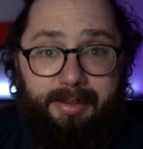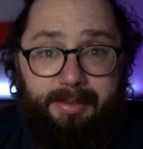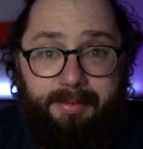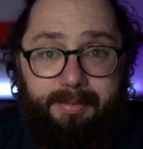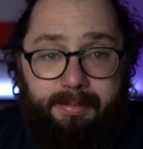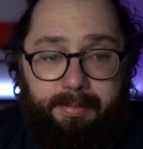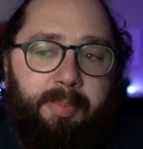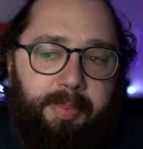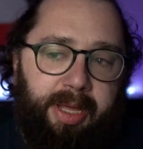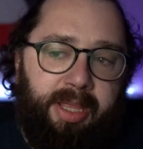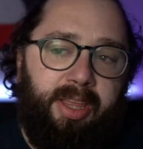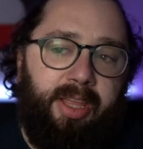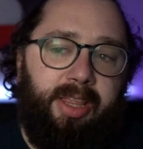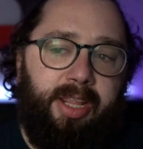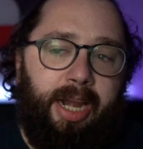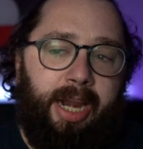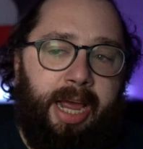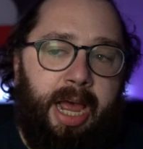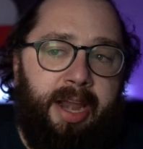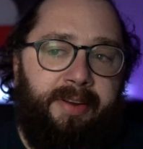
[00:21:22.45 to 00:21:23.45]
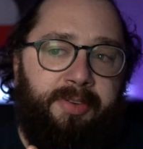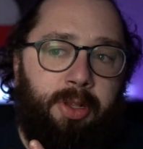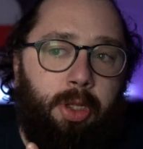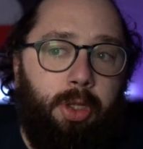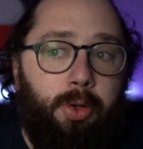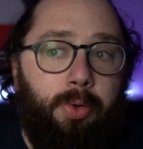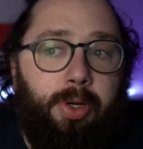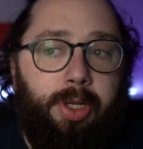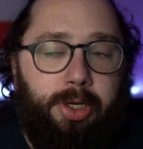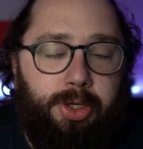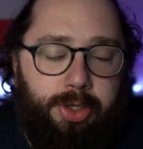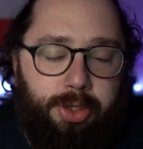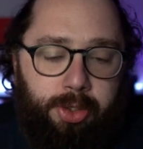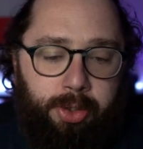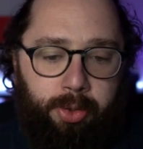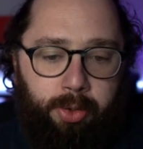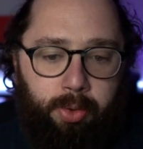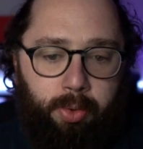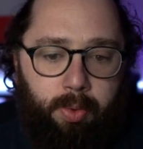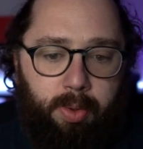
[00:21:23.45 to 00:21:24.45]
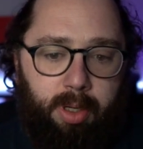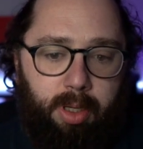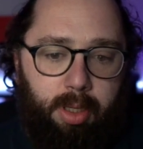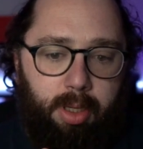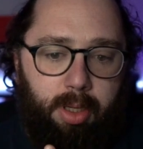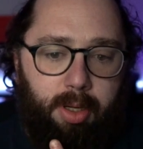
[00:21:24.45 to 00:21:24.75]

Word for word: But the big thing that I kind of alluded to